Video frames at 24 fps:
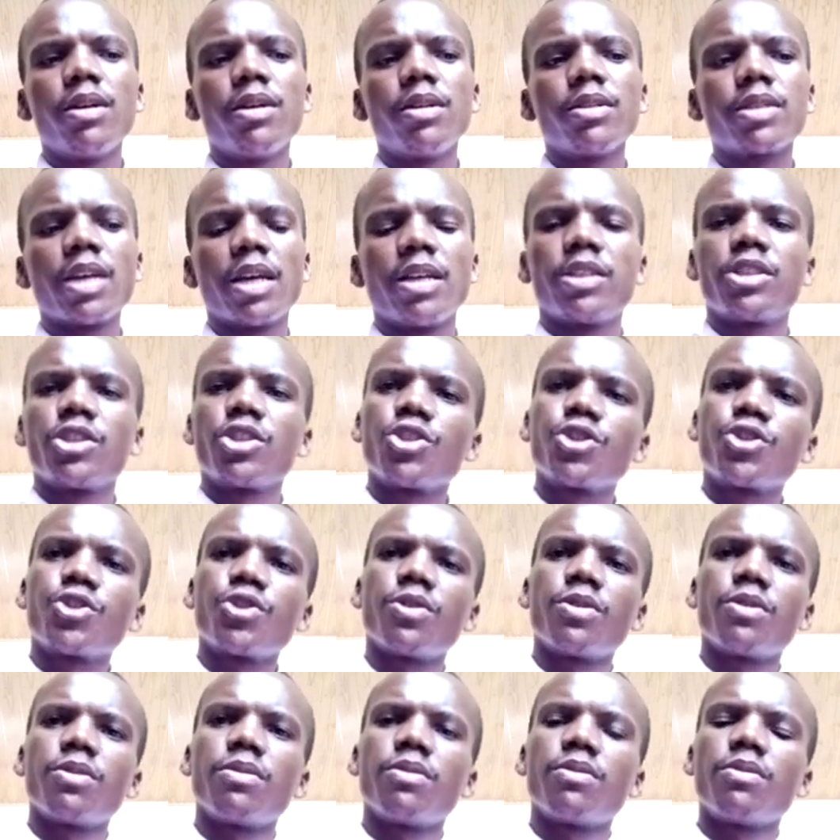
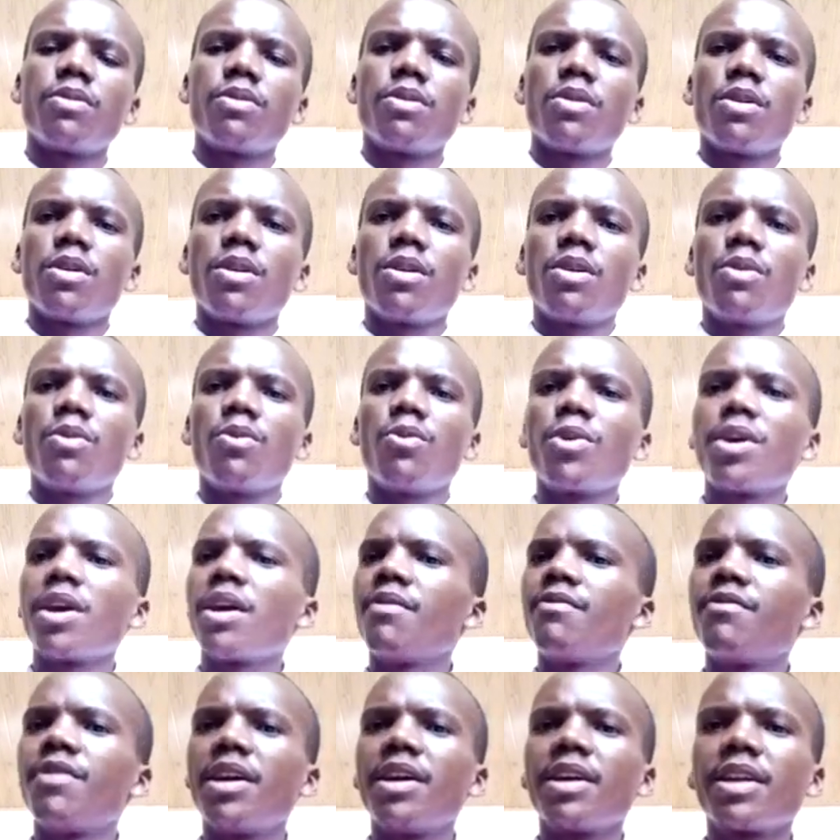titration. We
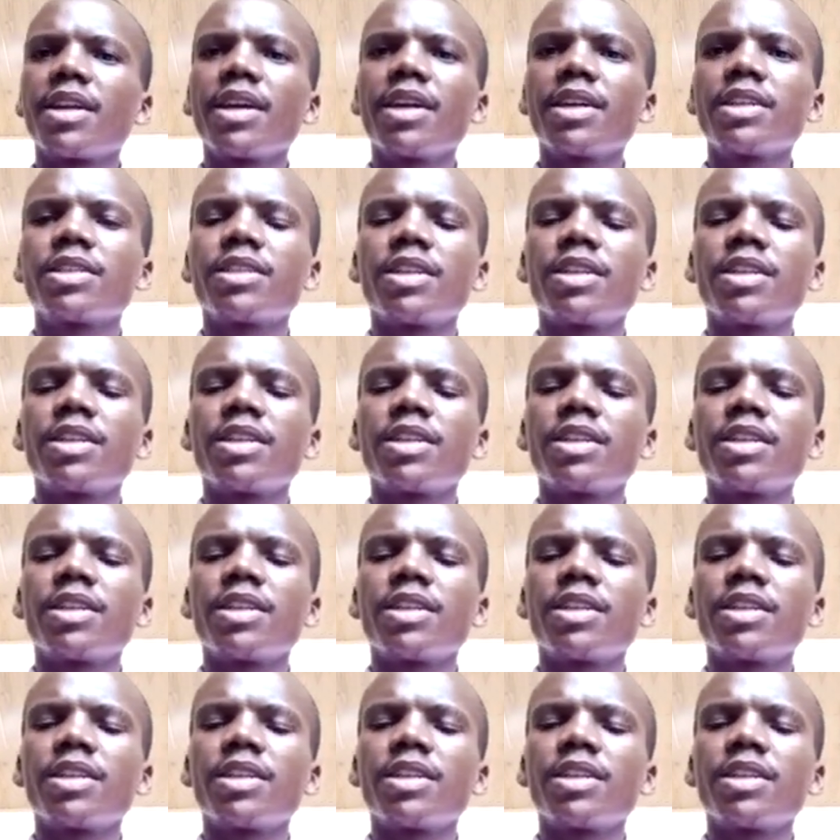have direct